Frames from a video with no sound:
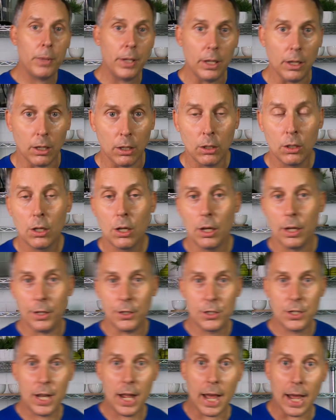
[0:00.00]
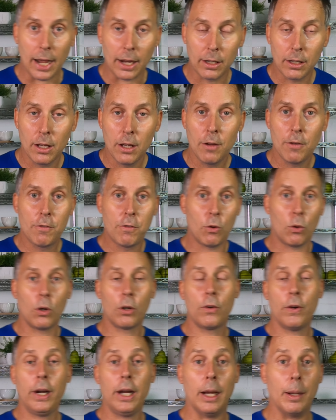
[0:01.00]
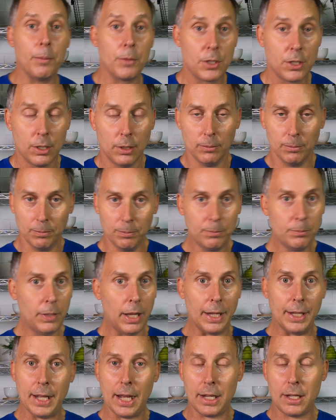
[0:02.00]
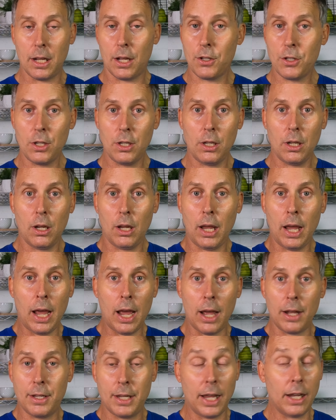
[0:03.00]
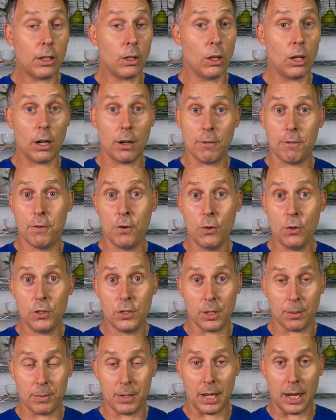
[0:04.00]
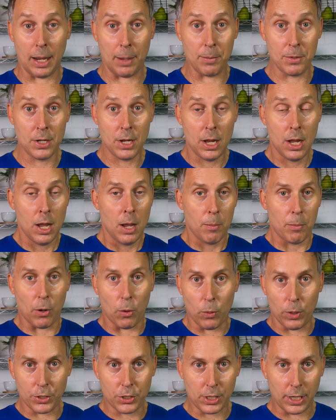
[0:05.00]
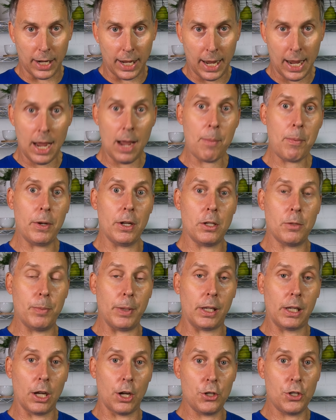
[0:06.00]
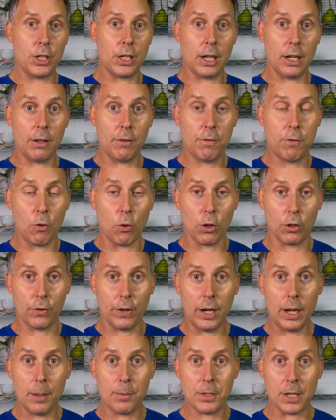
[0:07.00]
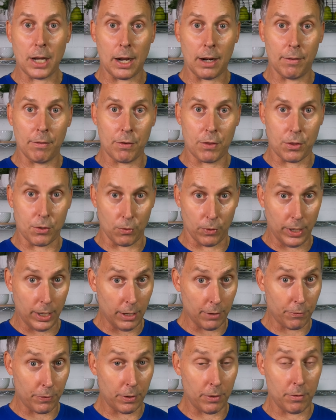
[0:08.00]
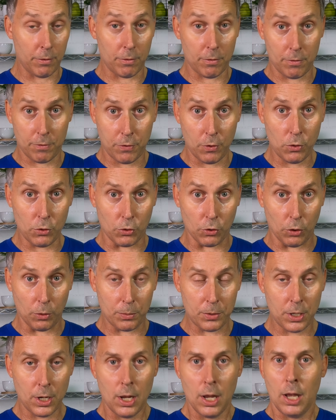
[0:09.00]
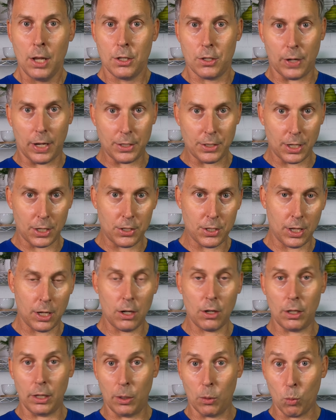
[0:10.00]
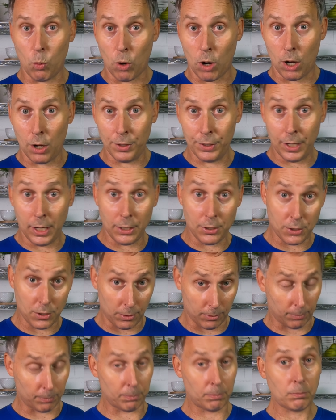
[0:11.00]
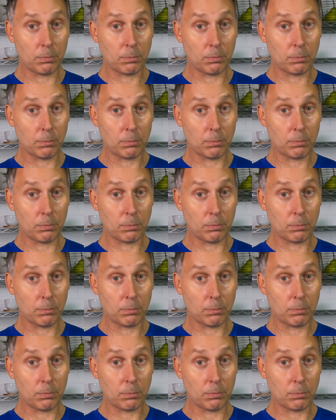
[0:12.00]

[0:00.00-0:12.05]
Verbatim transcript: meal and snack, four grams. And that doesn't take a lot of food sometimes. But what's going to happen is because you're getting four grams out of three different food groups. So as I said earlier, walnuts,